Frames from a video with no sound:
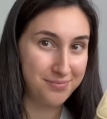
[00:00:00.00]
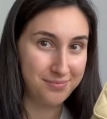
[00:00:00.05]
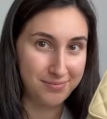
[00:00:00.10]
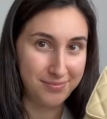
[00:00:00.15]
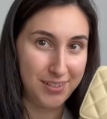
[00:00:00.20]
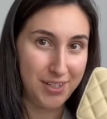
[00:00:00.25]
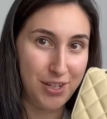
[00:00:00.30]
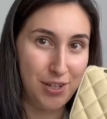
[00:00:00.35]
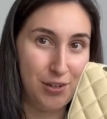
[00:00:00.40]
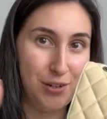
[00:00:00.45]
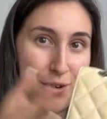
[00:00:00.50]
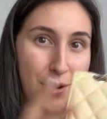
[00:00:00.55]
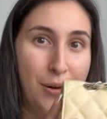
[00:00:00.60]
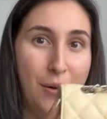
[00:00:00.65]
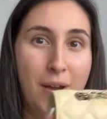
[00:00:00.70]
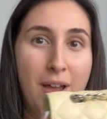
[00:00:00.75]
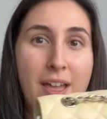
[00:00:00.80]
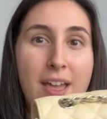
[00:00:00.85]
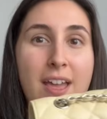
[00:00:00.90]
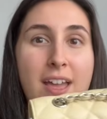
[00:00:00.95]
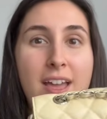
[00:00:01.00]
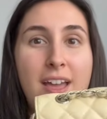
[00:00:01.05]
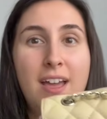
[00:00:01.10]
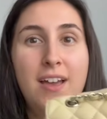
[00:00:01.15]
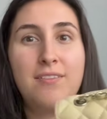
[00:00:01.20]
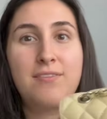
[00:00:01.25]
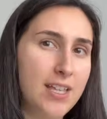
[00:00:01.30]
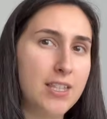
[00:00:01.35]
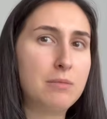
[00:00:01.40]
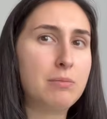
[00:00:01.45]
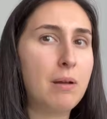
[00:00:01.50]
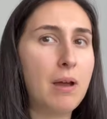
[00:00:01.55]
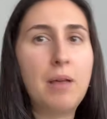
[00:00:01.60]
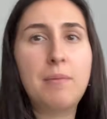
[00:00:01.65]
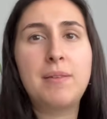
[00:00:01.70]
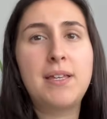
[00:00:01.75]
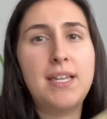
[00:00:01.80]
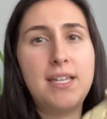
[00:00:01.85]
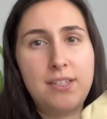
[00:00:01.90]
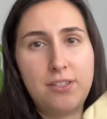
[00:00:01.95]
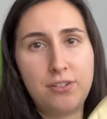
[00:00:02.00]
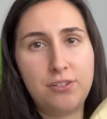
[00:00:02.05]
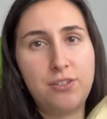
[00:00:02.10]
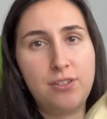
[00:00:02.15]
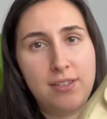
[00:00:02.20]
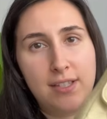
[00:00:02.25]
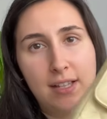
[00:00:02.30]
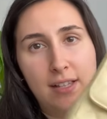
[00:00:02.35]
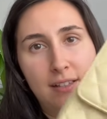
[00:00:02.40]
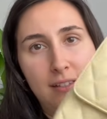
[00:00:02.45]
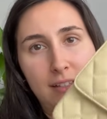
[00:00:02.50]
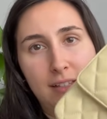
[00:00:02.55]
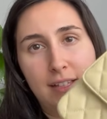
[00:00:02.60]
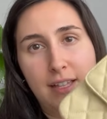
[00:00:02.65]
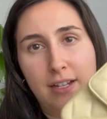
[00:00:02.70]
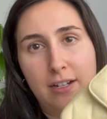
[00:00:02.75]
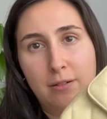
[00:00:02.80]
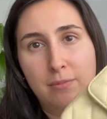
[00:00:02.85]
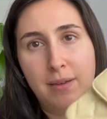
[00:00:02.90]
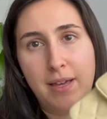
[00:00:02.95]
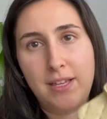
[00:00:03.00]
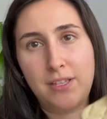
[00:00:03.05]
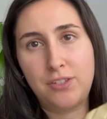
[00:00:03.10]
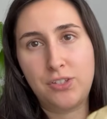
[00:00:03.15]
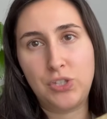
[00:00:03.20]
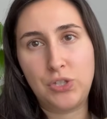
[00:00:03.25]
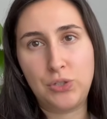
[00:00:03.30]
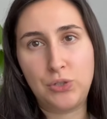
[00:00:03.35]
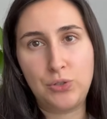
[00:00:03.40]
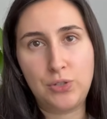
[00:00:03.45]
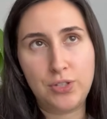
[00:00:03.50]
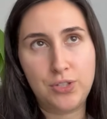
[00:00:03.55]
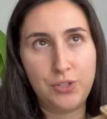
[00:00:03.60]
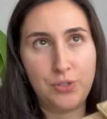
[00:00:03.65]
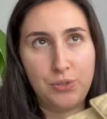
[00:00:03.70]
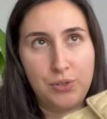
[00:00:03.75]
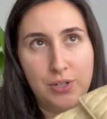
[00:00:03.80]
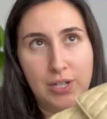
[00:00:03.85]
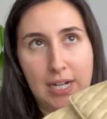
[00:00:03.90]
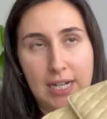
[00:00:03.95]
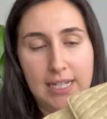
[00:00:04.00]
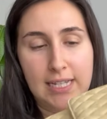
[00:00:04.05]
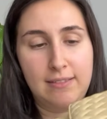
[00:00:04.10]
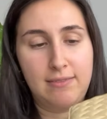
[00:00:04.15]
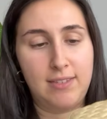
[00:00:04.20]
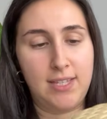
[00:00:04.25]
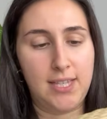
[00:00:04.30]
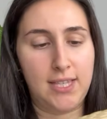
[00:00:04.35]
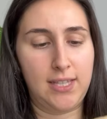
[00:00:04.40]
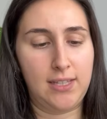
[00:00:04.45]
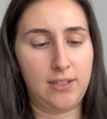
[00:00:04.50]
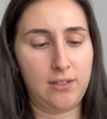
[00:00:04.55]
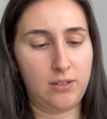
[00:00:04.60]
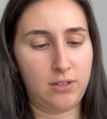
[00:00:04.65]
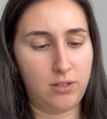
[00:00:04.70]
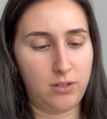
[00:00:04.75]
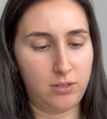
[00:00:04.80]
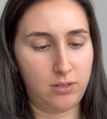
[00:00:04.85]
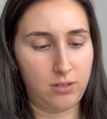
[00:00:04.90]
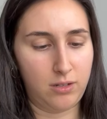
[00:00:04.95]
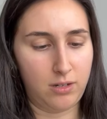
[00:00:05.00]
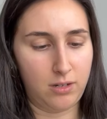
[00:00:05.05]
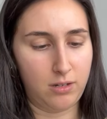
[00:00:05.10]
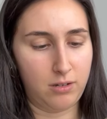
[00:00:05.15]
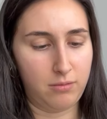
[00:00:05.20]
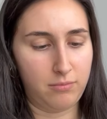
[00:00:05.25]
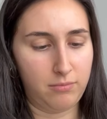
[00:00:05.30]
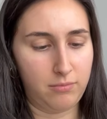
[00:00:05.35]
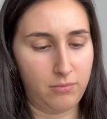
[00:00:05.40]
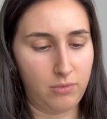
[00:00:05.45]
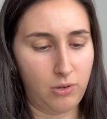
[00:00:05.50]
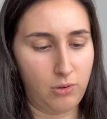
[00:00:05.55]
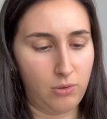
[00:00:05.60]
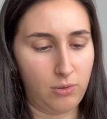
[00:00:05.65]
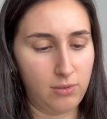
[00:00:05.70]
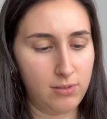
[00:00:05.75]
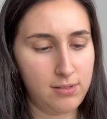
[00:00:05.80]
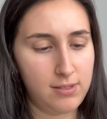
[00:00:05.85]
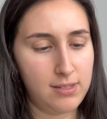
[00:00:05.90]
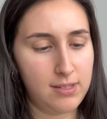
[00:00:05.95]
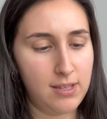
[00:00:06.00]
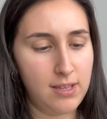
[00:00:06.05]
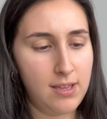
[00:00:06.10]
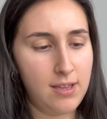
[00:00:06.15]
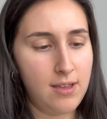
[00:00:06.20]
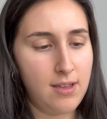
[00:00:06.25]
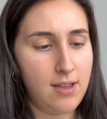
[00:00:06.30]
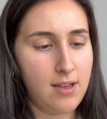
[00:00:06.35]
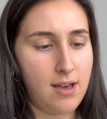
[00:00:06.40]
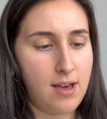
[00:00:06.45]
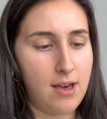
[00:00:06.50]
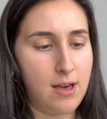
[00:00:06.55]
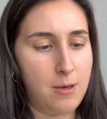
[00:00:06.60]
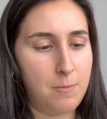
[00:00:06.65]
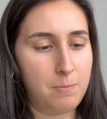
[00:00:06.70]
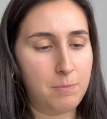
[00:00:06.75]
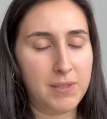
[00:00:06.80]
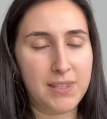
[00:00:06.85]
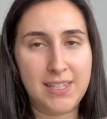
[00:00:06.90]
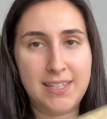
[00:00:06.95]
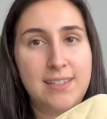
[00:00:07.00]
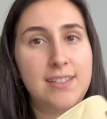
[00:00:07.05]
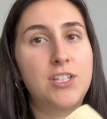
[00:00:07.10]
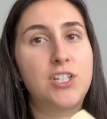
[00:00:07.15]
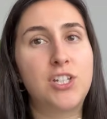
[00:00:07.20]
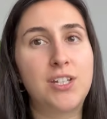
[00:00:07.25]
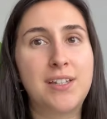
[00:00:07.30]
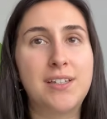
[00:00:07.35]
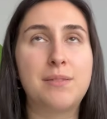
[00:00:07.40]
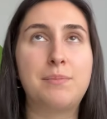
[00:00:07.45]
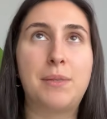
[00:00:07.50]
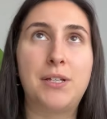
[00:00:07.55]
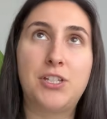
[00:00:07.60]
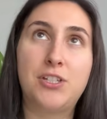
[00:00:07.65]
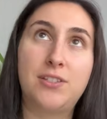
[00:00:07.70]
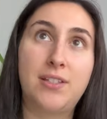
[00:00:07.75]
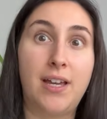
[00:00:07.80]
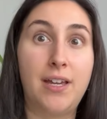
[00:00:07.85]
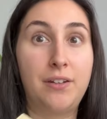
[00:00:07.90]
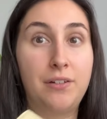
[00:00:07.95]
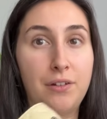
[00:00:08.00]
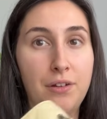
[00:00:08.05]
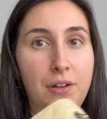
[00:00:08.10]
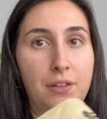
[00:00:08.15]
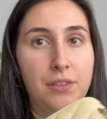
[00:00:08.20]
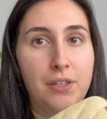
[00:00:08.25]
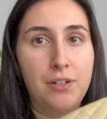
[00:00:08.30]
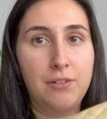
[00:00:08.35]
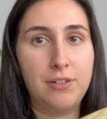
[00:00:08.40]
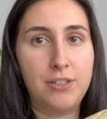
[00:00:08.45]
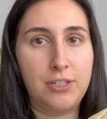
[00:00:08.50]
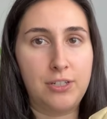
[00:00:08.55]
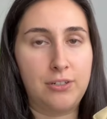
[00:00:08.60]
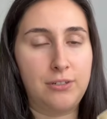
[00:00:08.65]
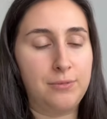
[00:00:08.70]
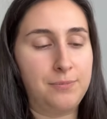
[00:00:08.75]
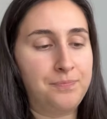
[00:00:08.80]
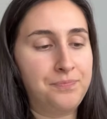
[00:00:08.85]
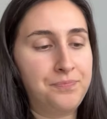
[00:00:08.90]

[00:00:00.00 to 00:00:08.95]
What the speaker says: there you go. It's probably easier to tell in the lighter bags too, because you could kind of see the little holes. But the stitching is much tighter on the original.